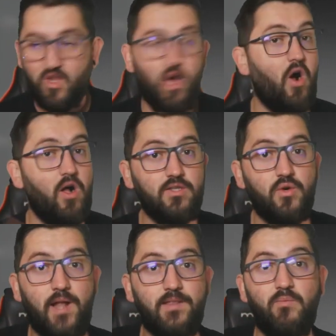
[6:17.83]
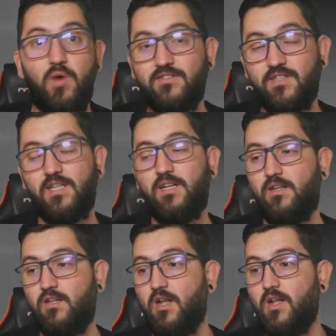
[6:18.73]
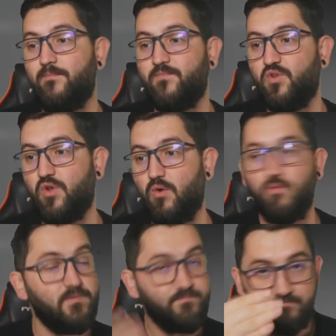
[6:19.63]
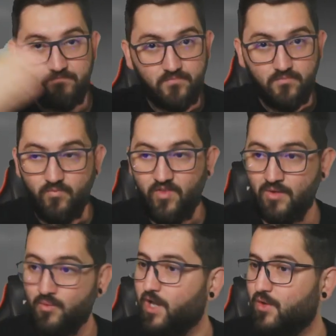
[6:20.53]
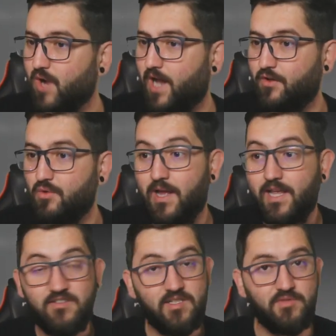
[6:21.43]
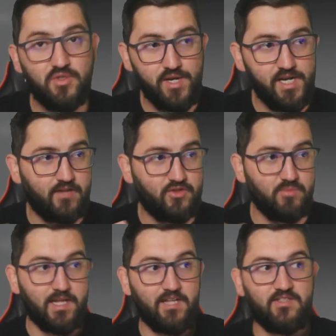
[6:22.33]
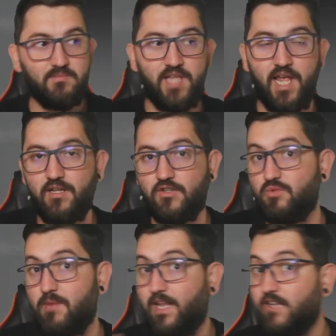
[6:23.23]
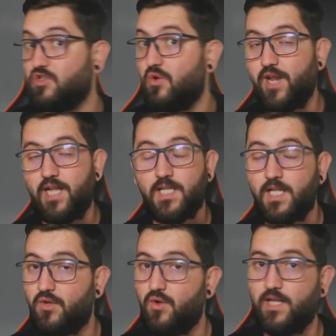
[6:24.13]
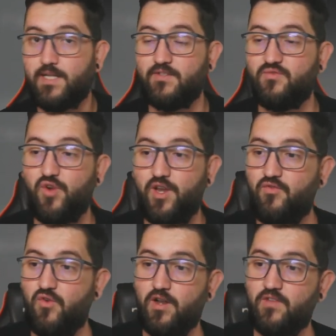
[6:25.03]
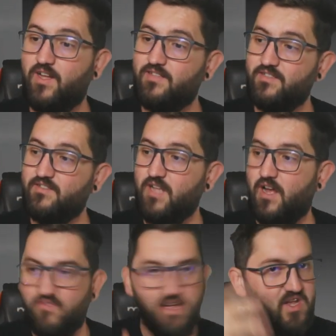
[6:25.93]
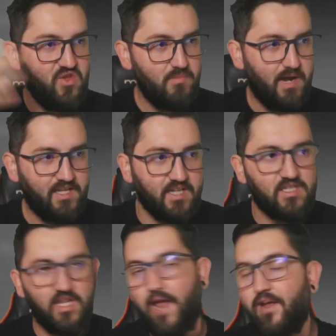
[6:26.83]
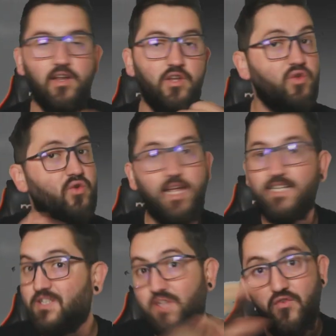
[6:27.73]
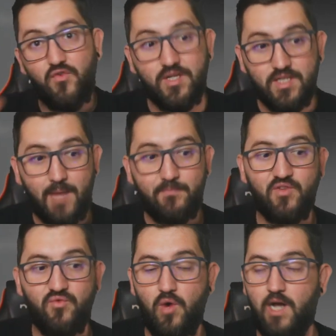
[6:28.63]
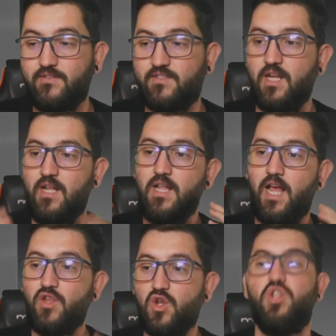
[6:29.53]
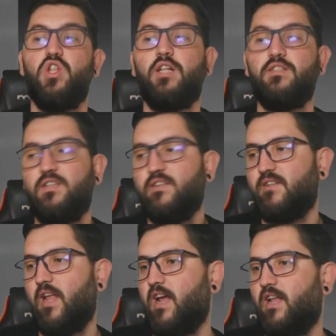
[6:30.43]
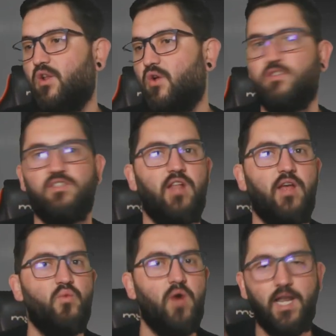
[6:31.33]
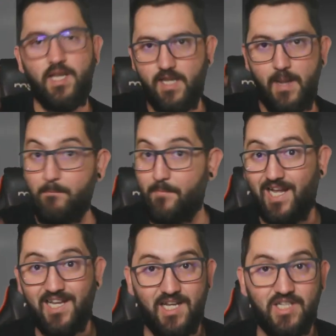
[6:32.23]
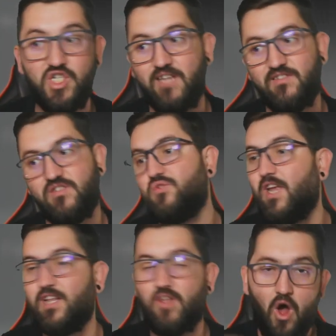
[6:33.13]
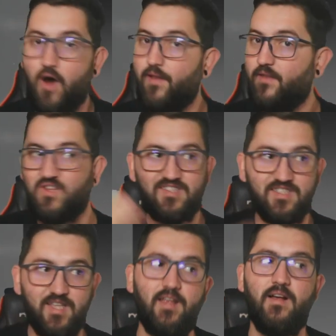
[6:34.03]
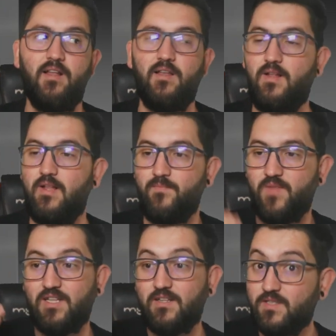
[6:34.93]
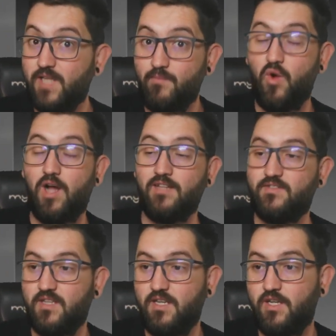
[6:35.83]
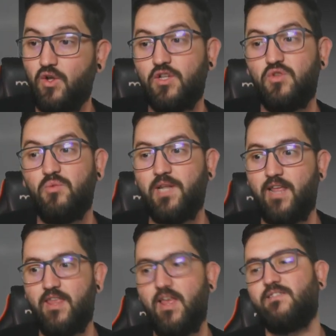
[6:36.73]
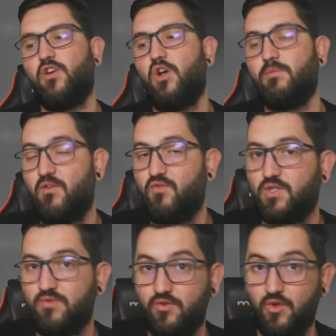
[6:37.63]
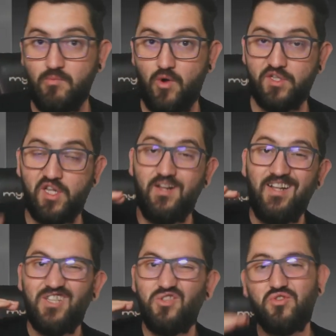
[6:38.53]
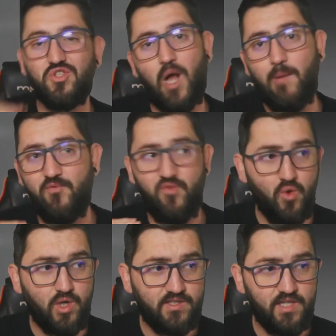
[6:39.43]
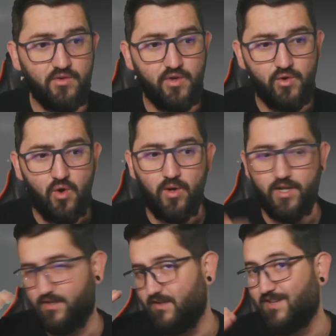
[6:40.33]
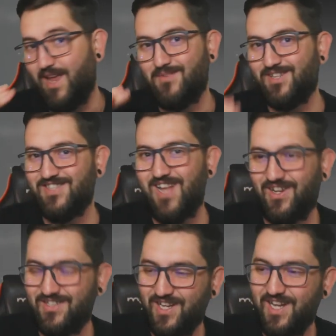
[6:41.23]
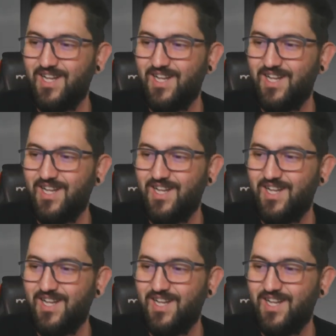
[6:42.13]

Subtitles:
all the random ones at the, you know, while you grind it. You might get some Serenas, you might get some Taylors, you might get Sorietta that you get as free for advancing stuff. You might get Langle, you get different types of ones, and you're not, there's like, I don't know, it's like 1 in a billion chances to get all of the single and the same ones in order to be like, yes, I got my first one to immortal. So stop focusing rerolling. This game does not